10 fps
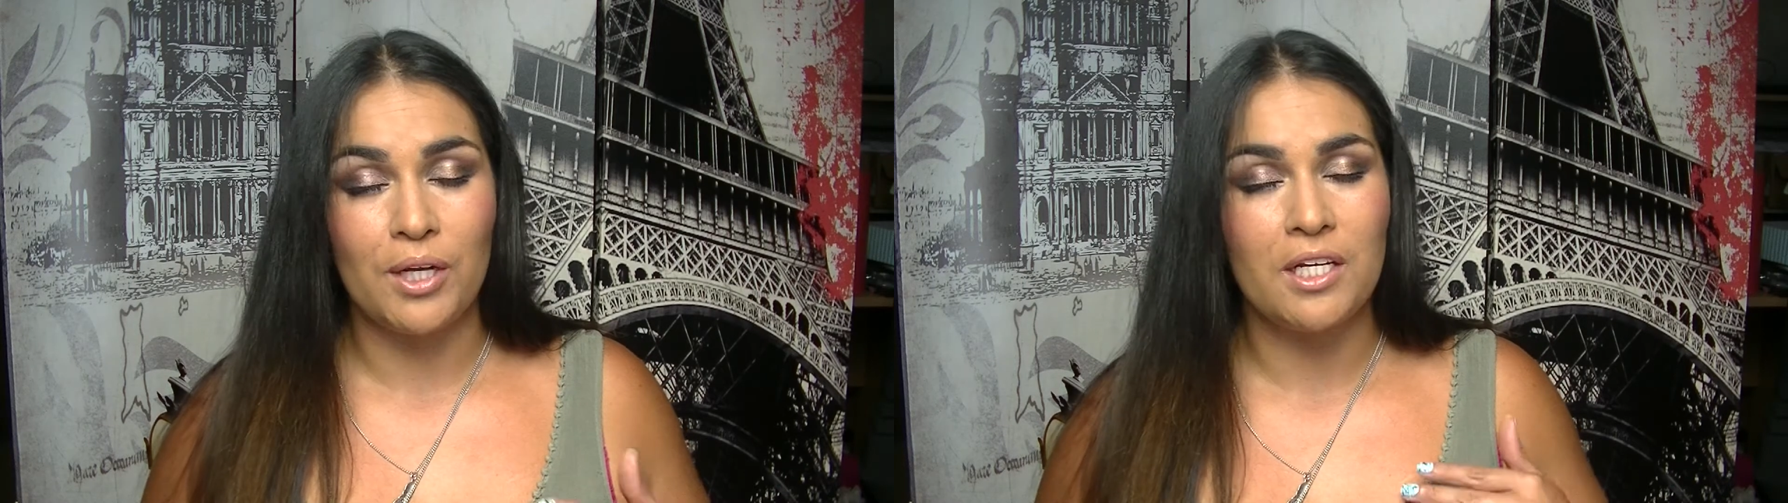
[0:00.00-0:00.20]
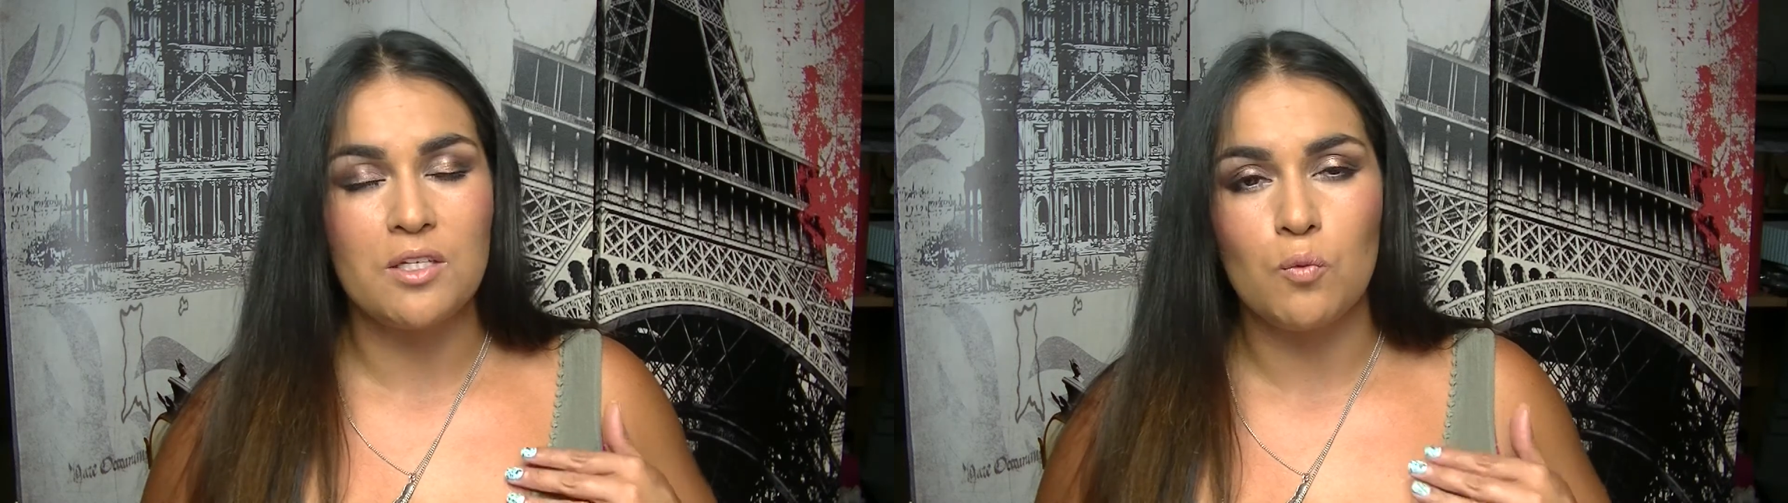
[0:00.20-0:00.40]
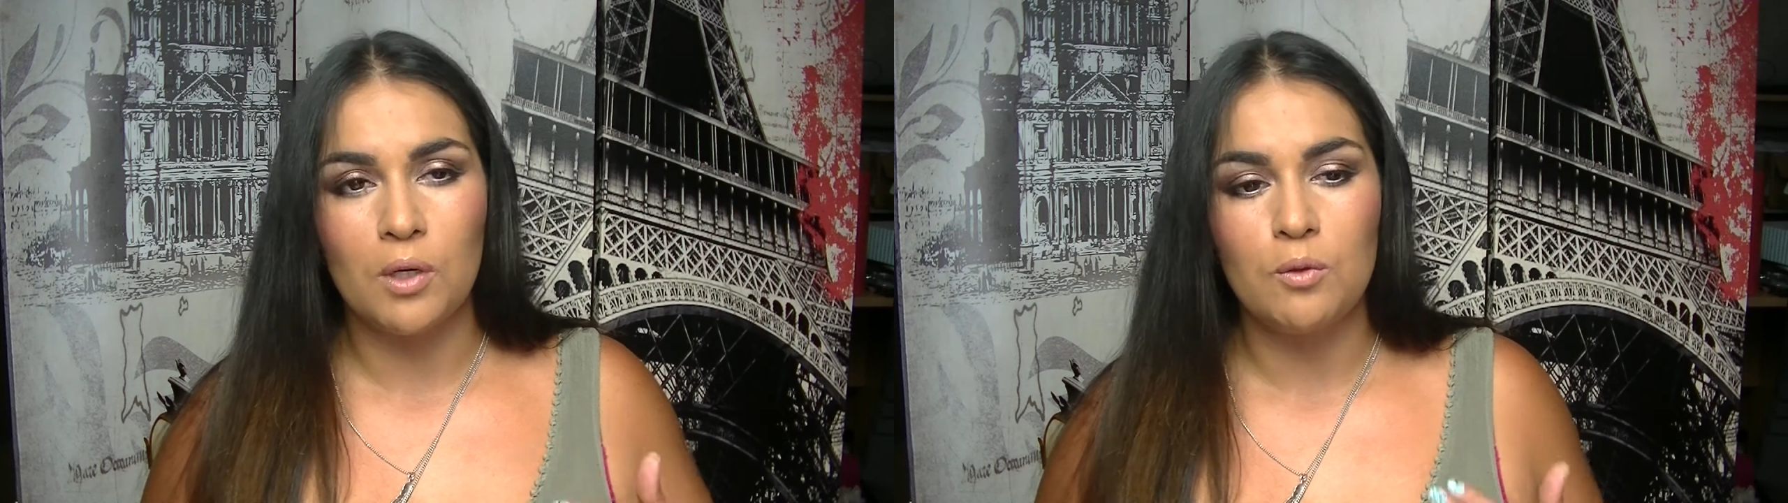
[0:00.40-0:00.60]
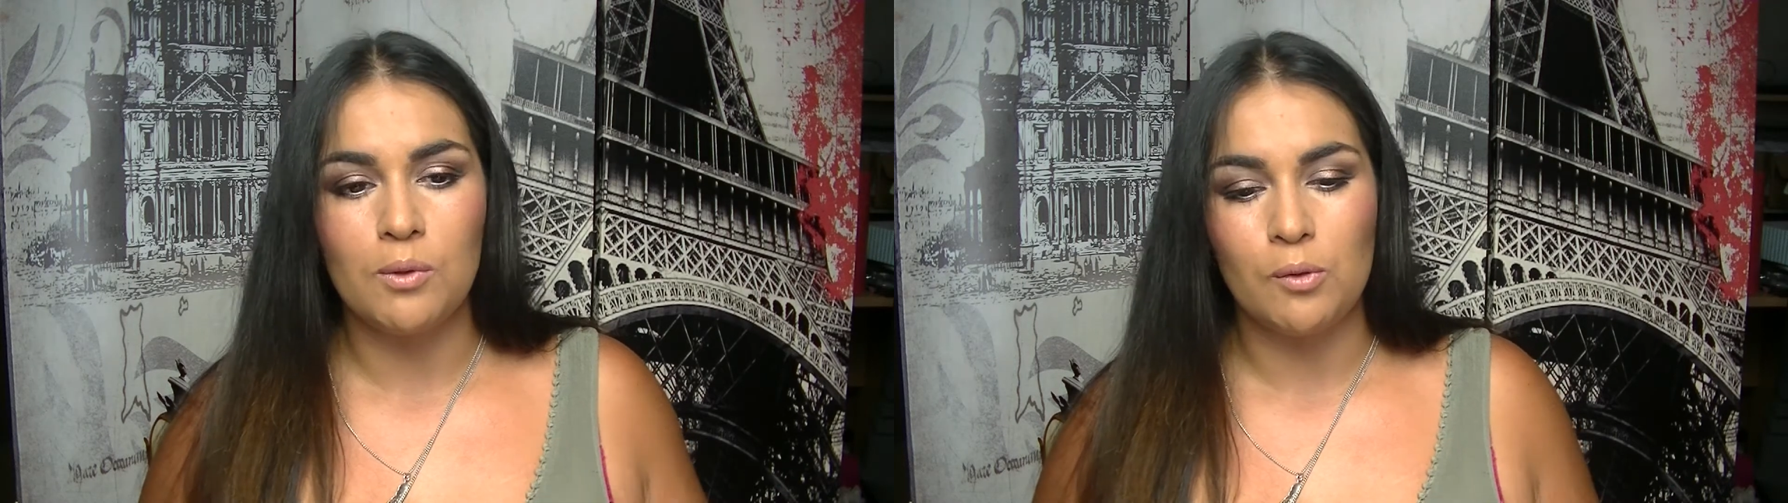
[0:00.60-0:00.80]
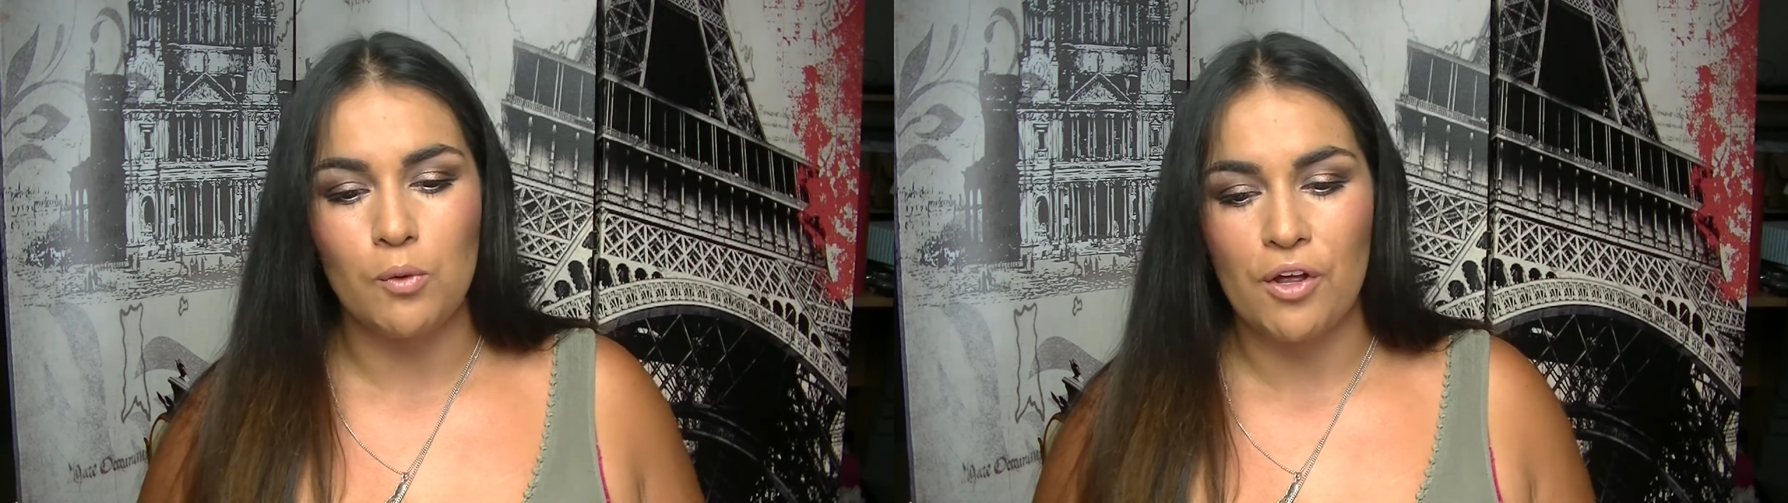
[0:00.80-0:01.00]
It is
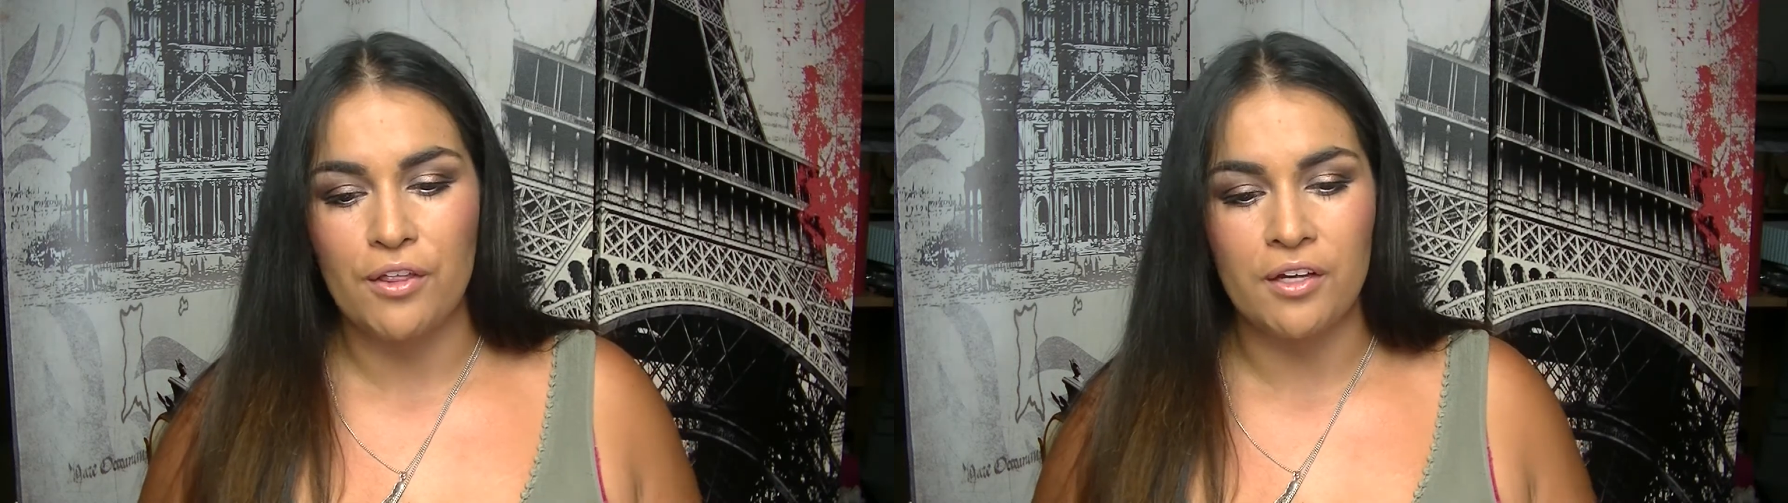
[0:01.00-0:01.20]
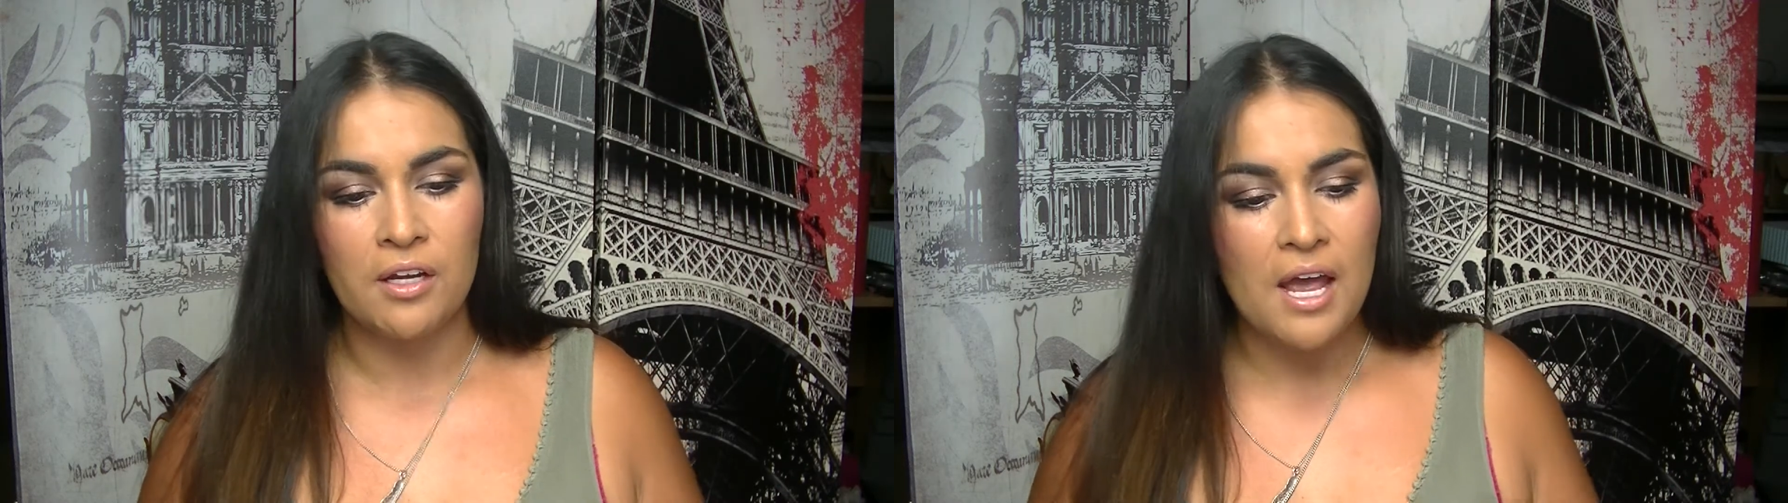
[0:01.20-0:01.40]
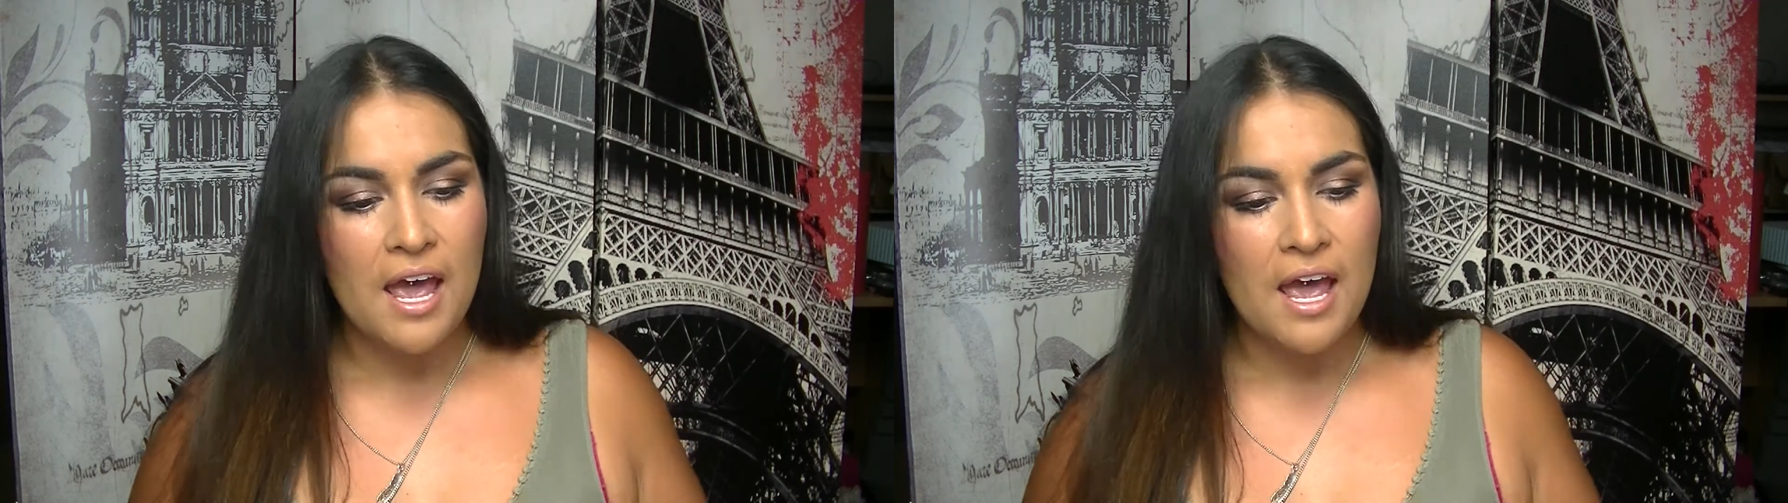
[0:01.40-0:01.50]
well worth it.